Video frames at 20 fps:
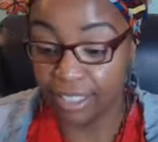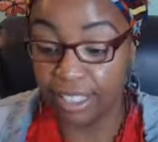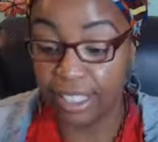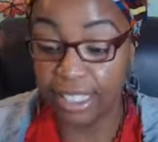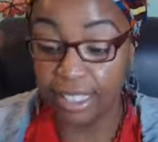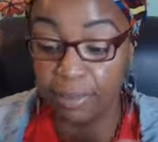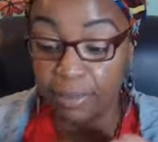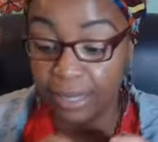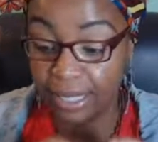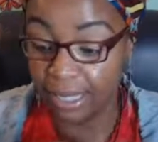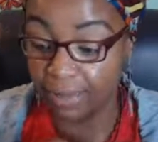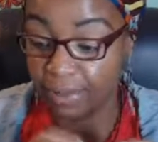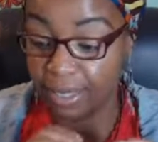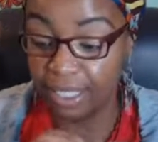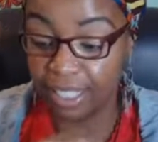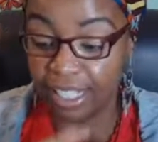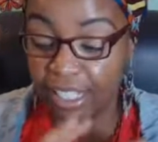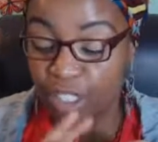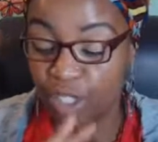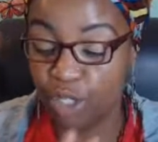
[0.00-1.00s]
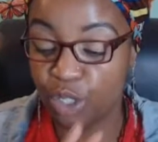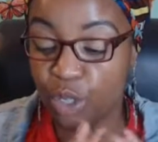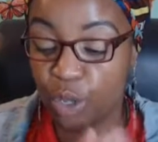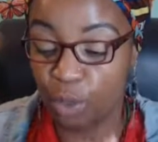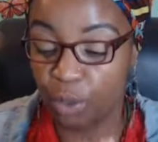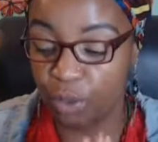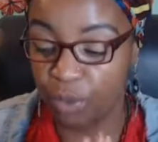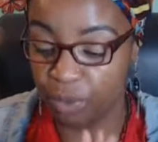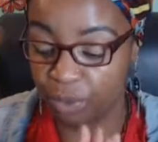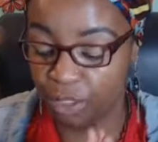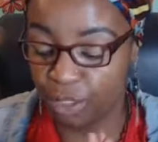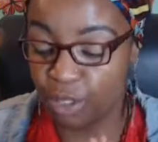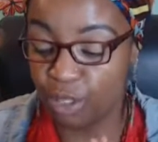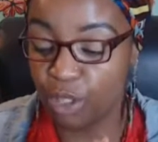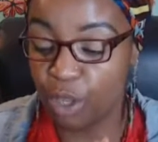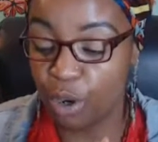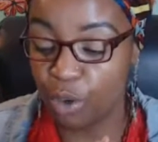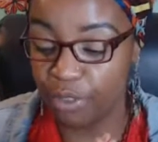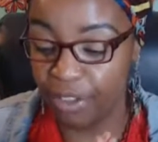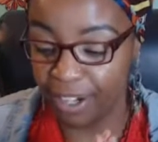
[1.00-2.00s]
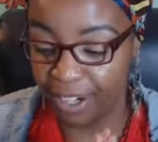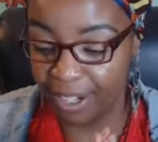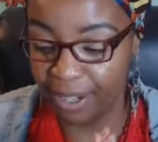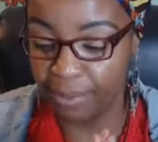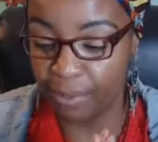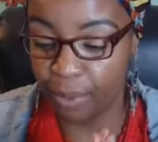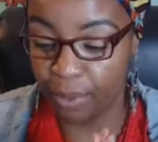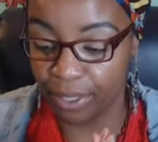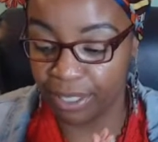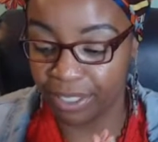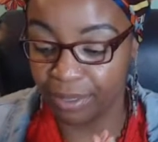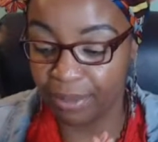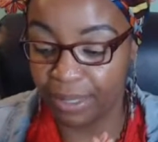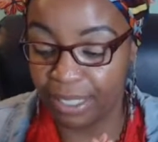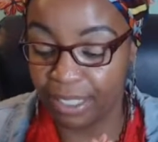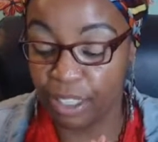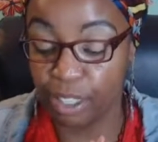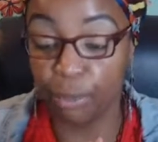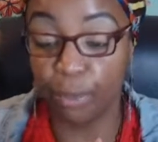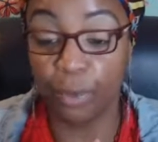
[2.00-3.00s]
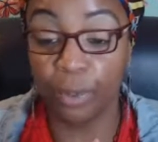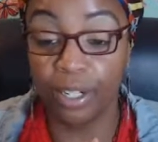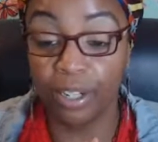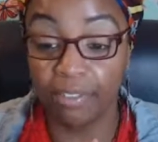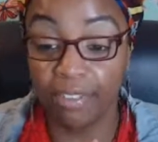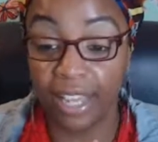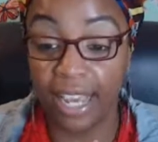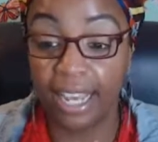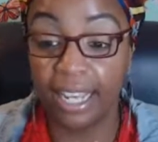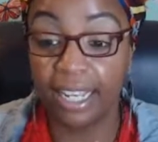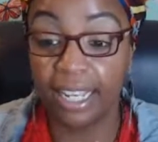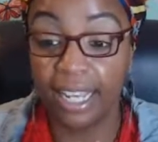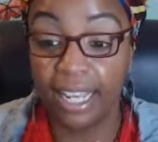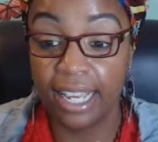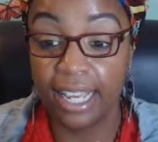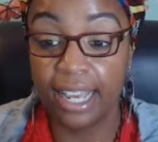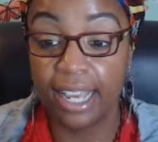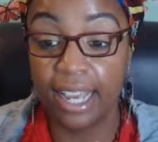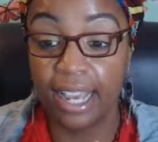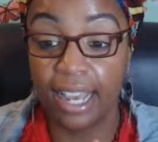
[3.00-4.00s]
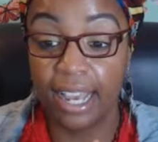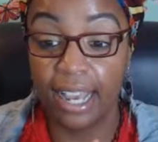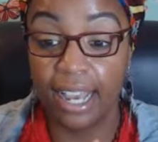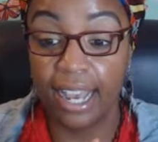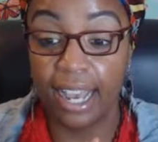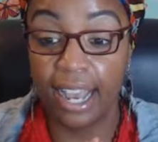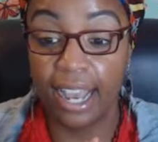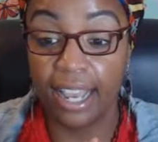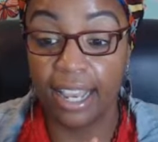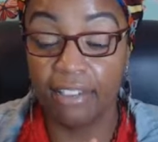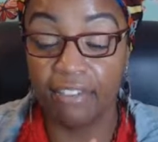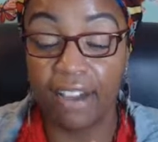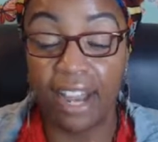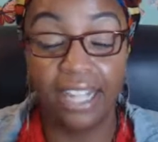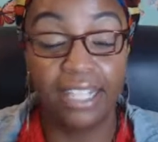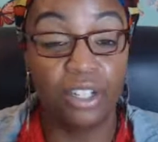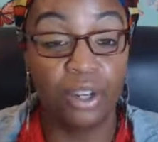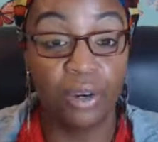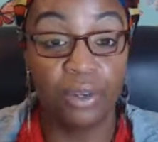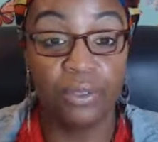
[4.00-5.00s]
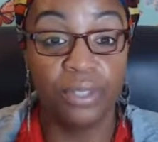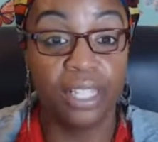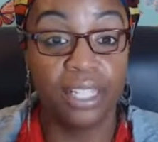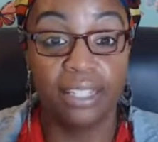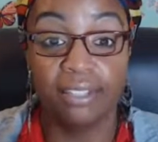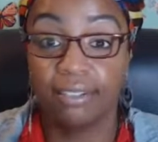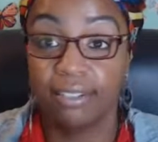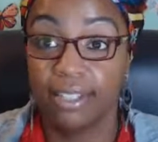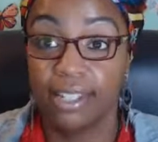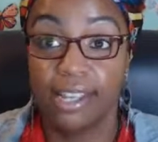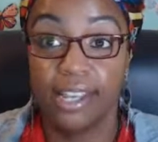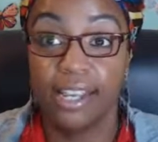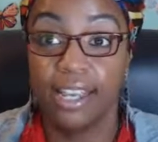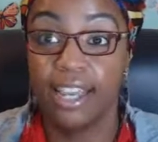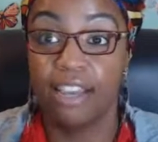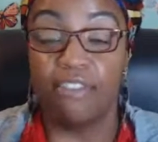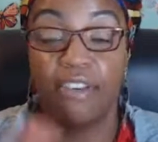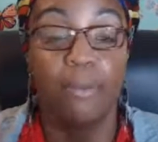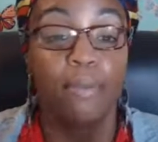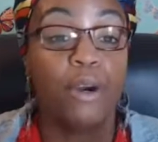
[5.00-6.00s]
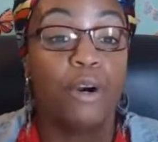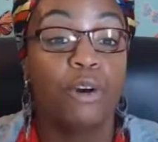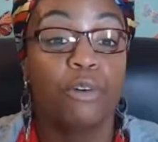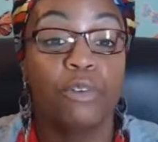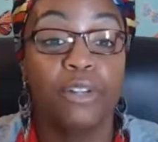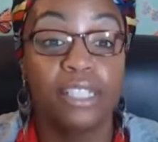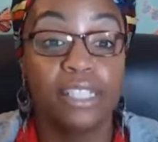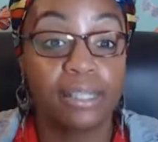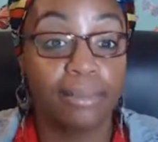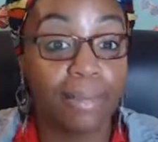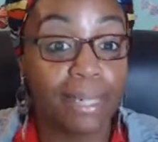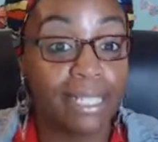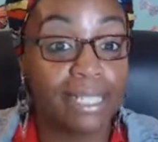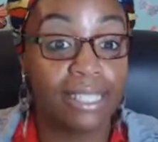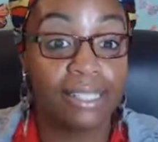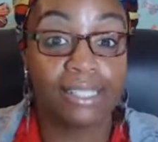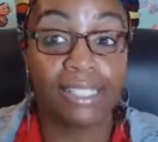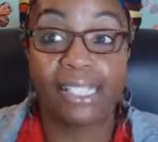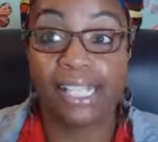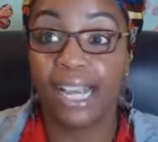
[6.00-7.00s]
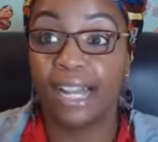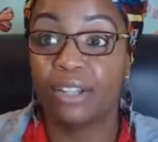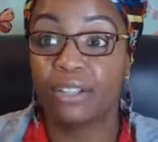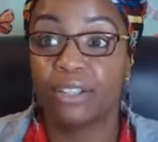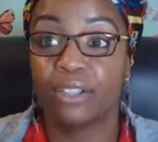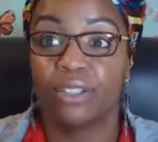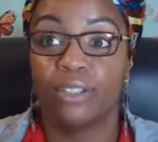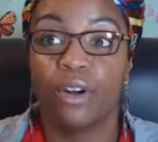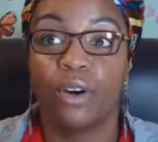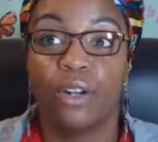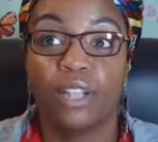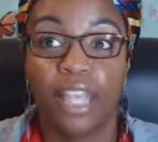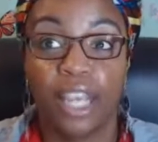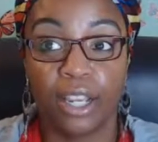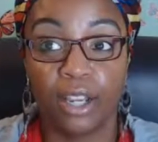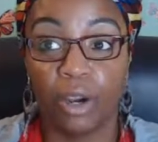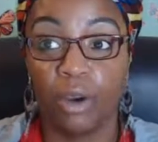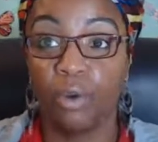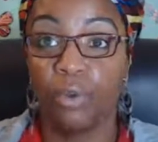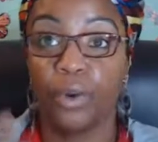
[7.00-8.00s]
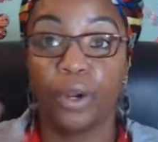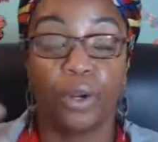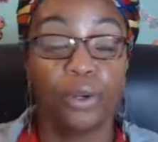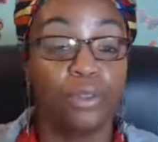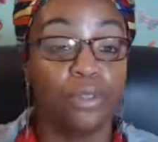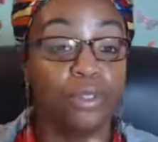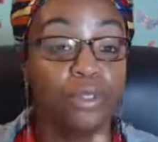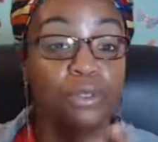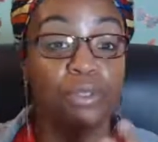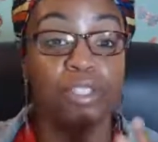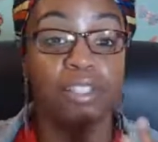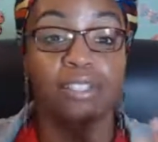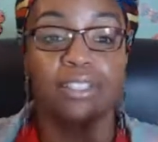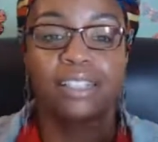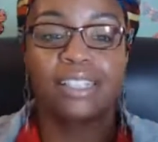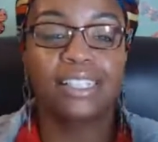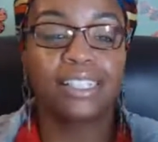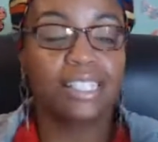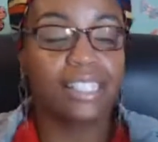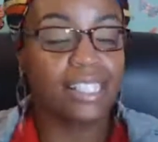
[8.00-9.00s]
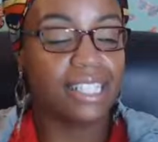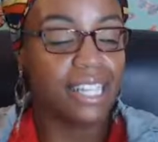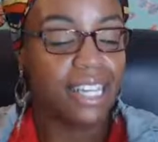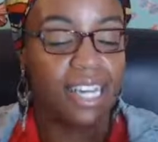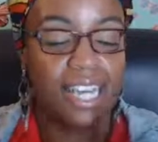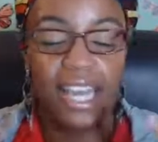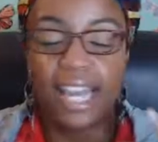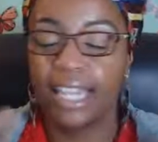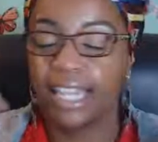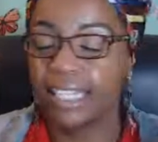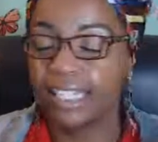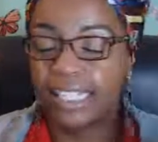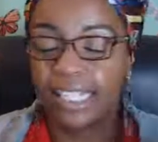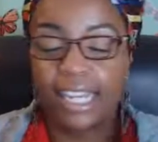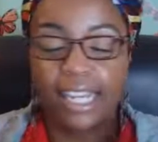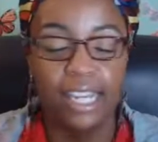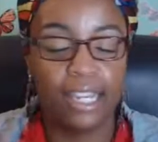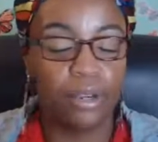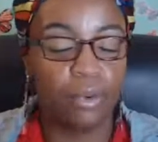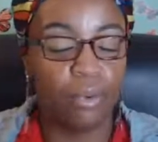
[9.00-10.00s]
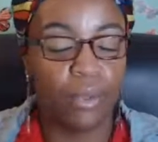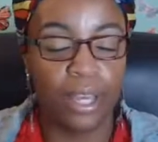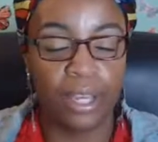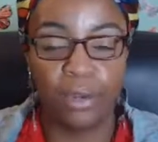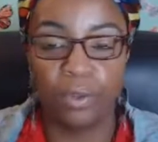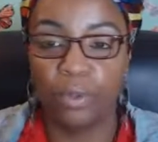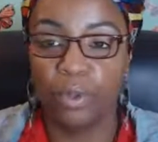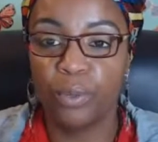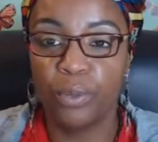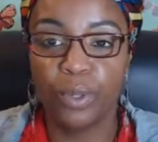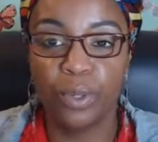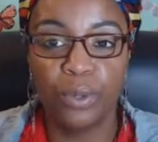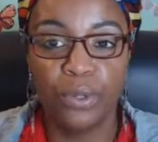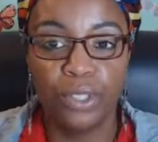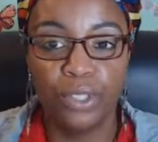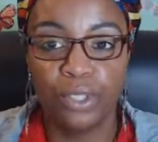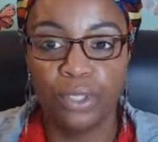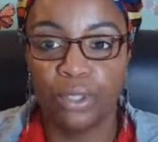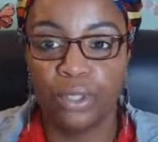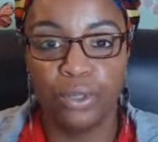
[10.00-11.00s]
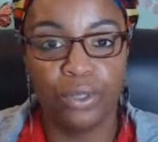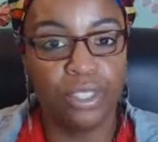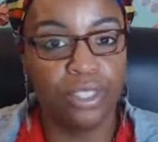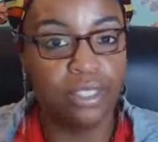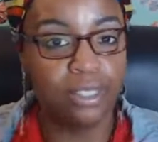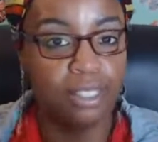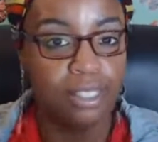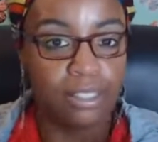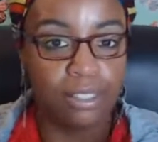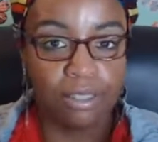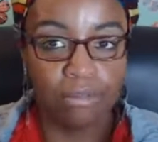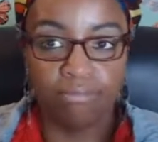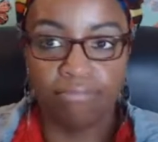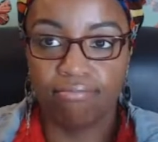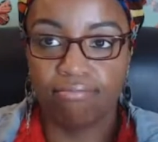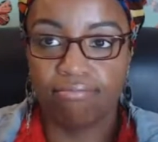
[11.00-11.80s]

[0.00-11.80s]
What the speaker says: Sleep is something that's so, so very important to me, to the point of, like, if I know that if I'm over at somebody else's house or like, oh, we're going to do this. Let's say like we were going to do this,